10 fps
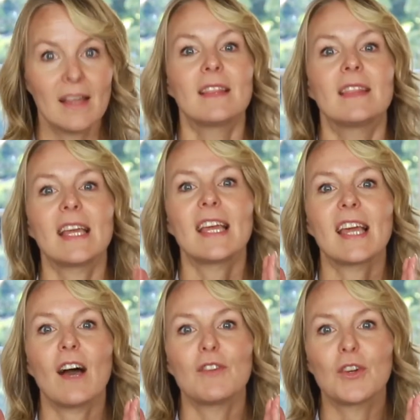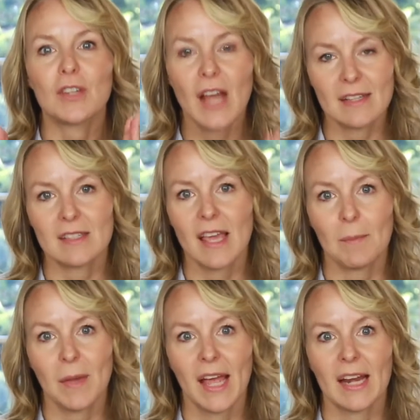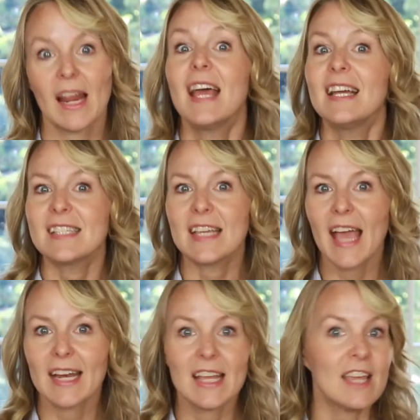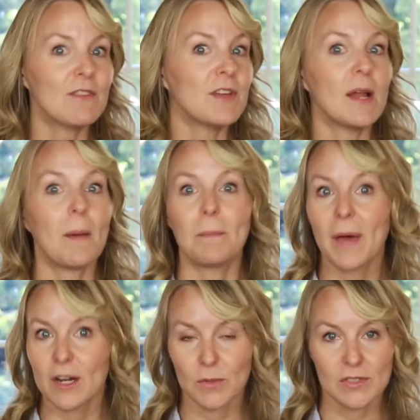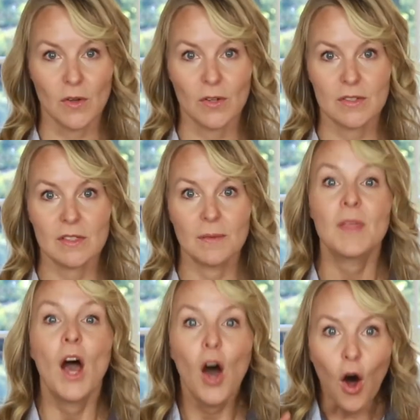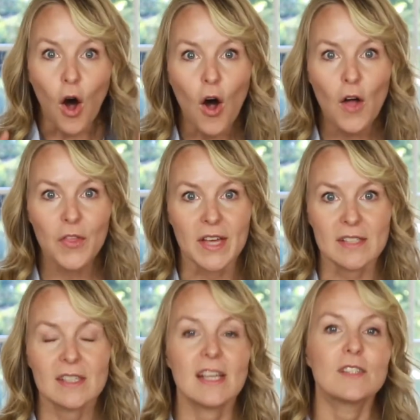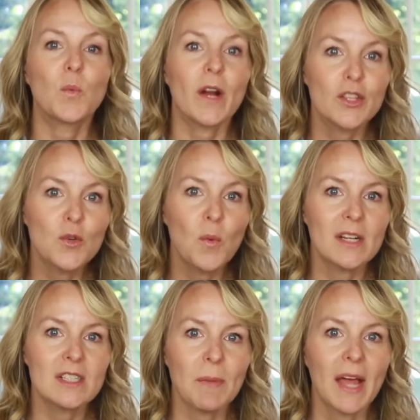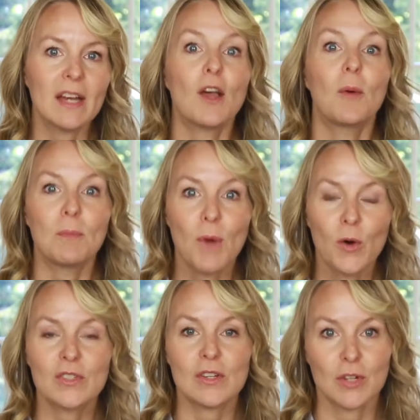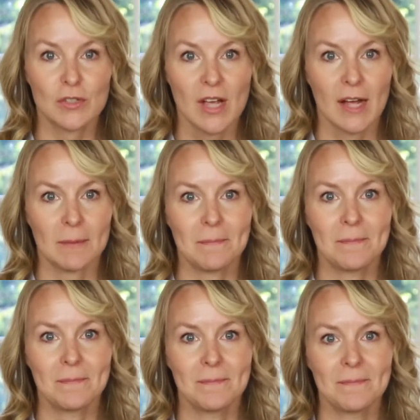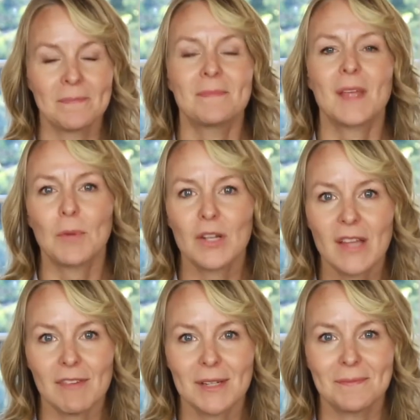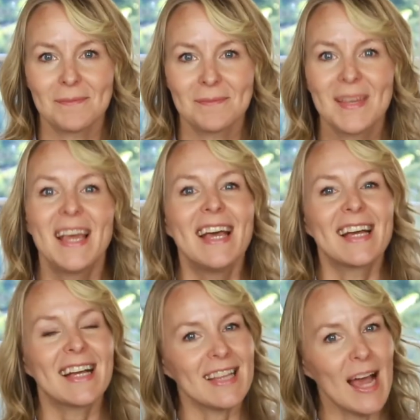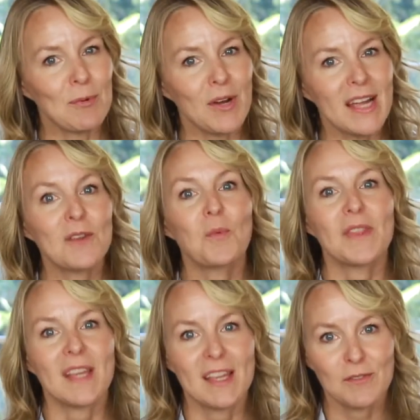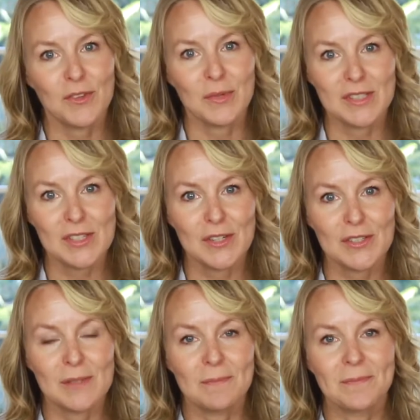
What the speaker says: thinking of your next campaign to get even better results. All this is where you want to spend most of your time. Number 11, collaborate with influencers.